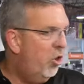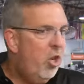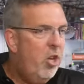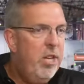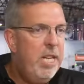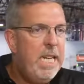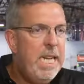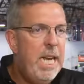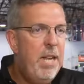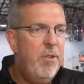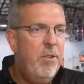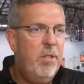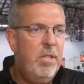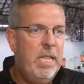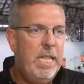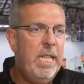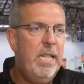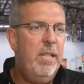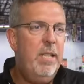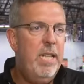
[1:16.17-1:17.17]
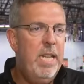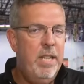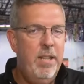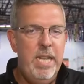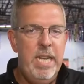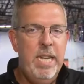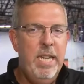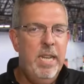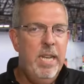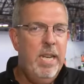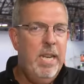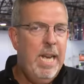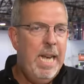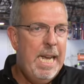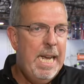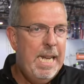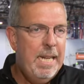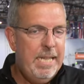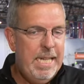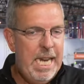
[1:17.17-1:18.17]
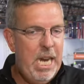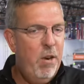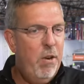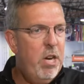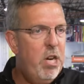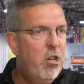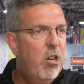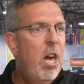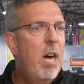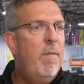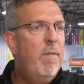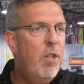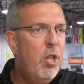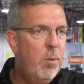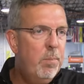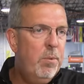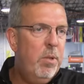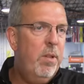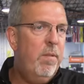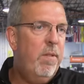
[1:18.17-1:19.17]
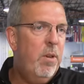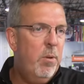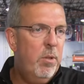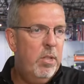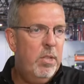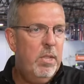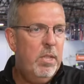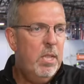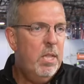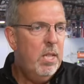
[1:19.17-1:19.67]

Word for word: it all together to get in the carrier envelope to the voter.